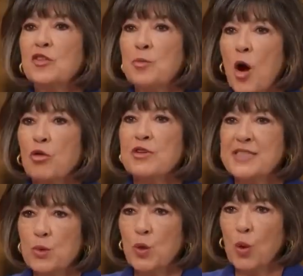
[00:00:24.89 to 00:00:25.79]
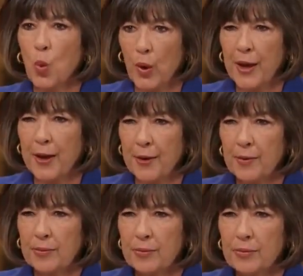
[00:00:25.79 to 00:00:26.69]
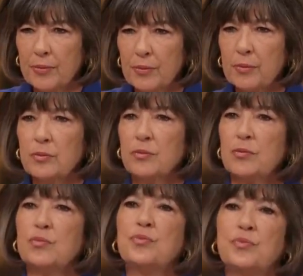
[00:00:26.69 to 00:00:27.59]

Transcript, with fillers: democracy will win? I, I do